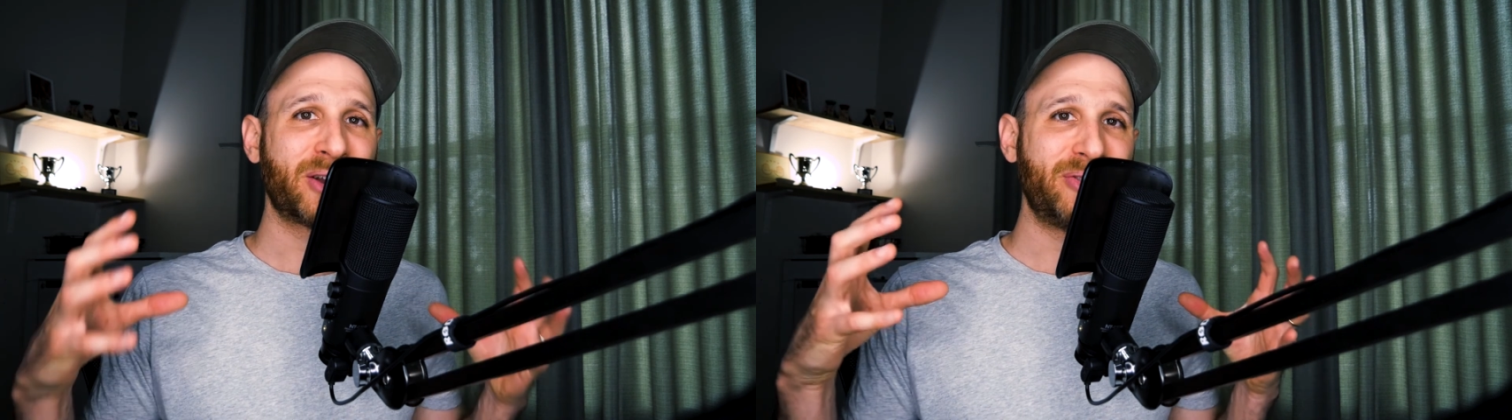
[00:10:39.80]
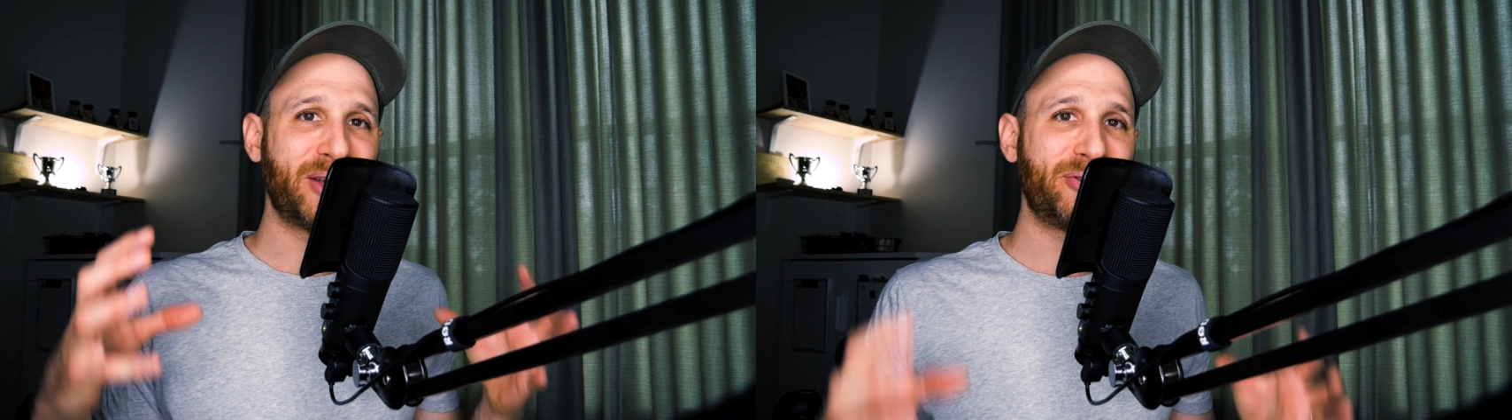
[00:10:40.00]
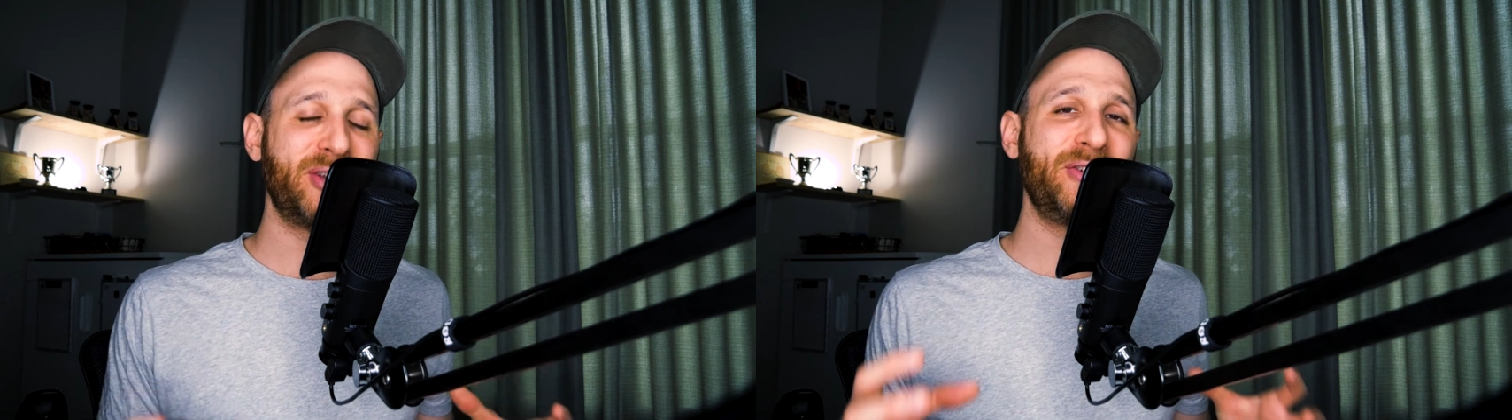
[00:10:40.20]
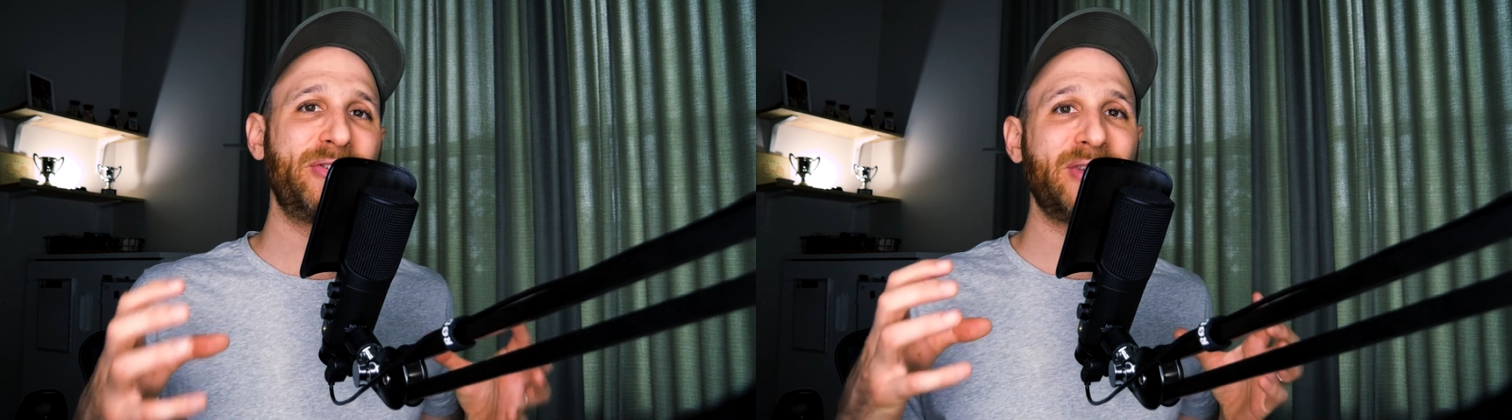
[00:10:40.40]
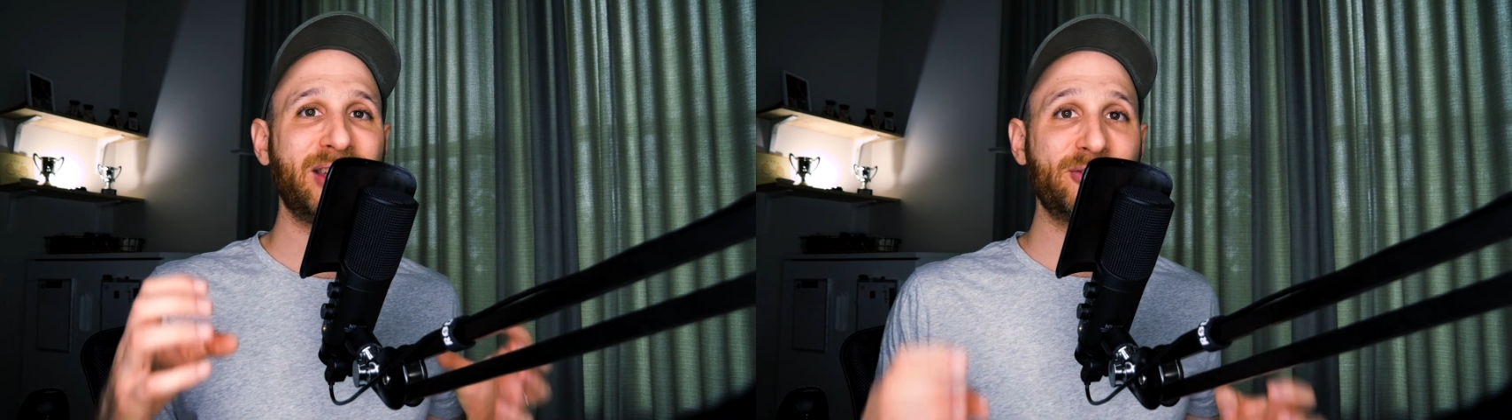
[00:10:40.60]
that
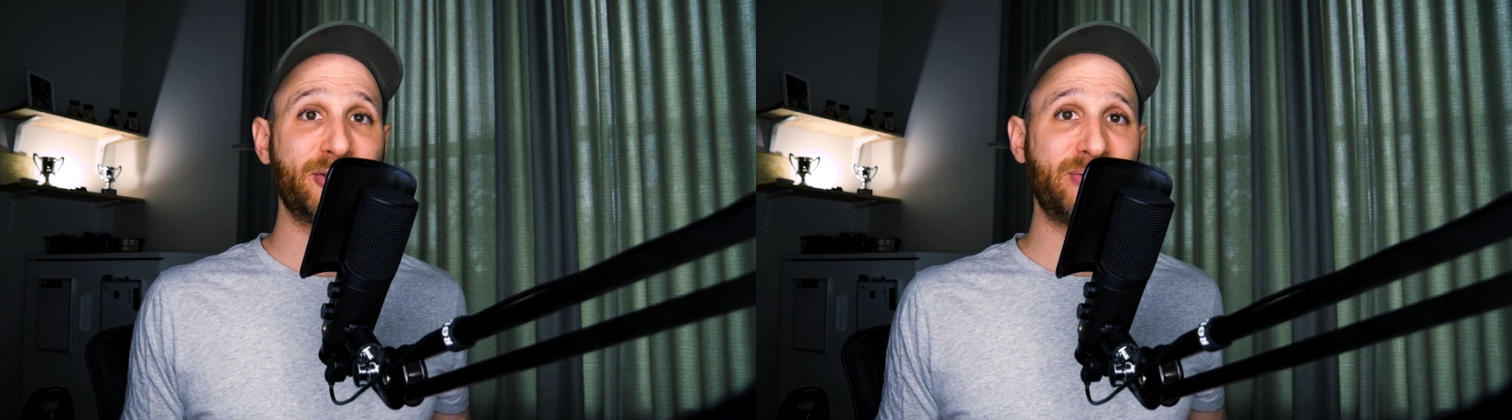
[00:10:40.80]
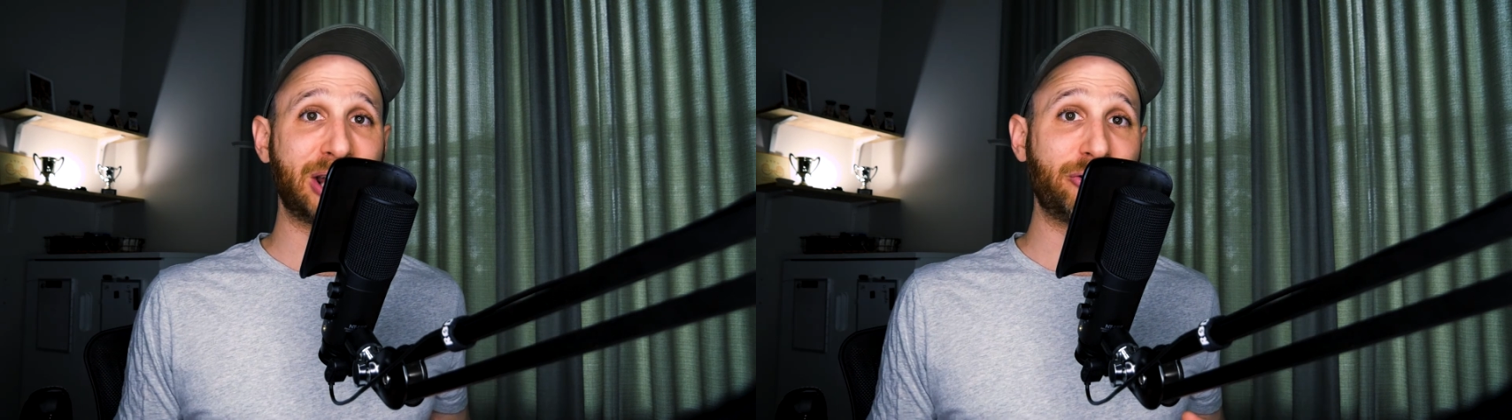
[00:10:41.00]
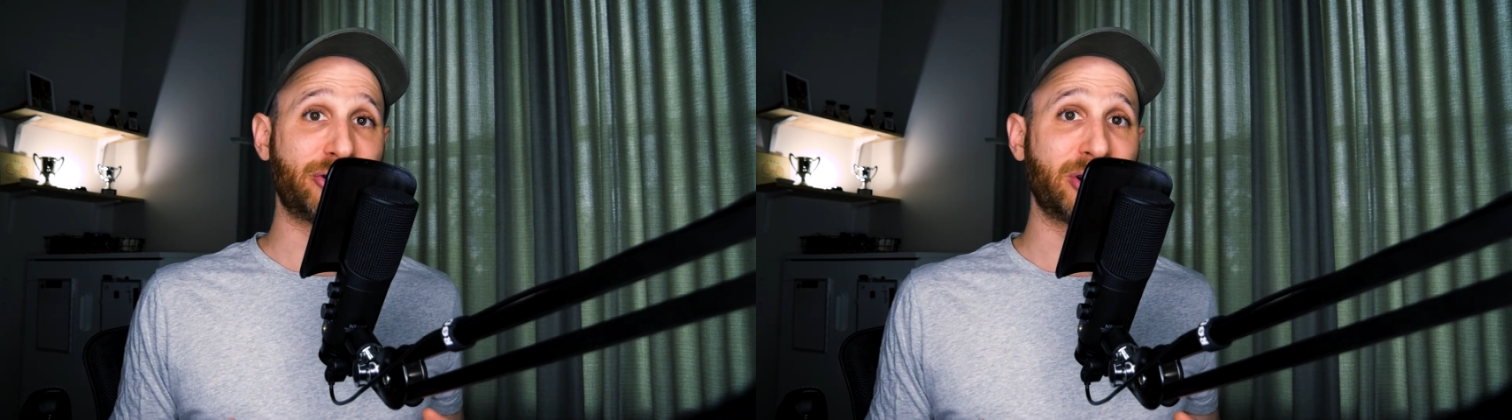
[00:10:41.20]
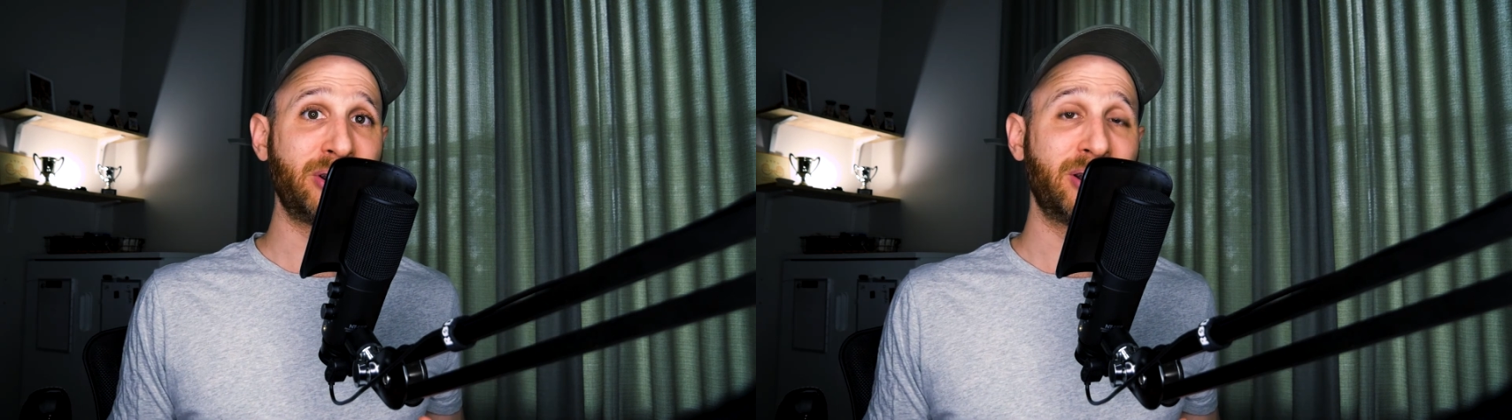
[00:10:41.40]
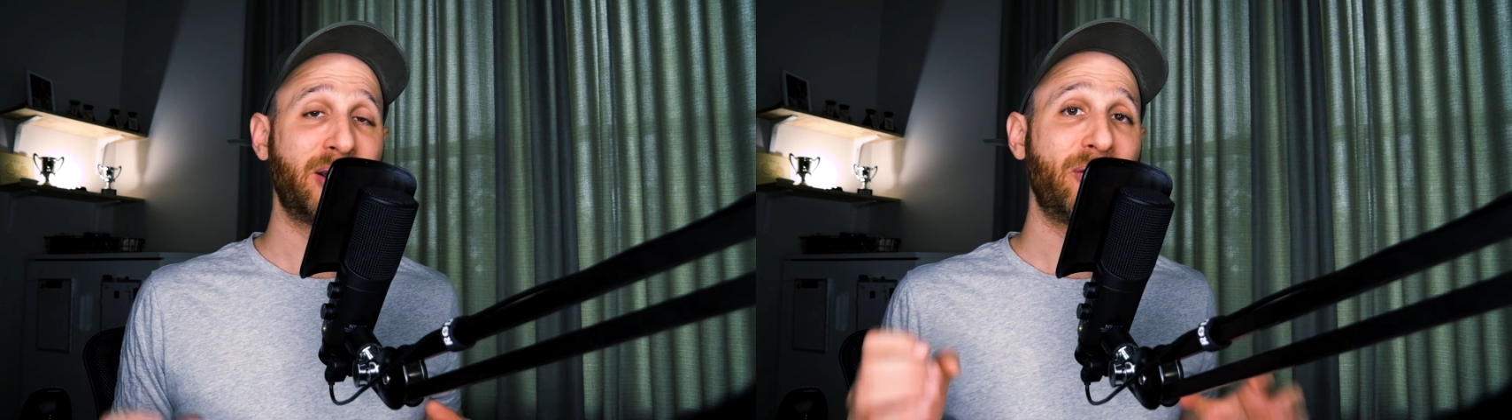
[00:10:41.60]
this intervention,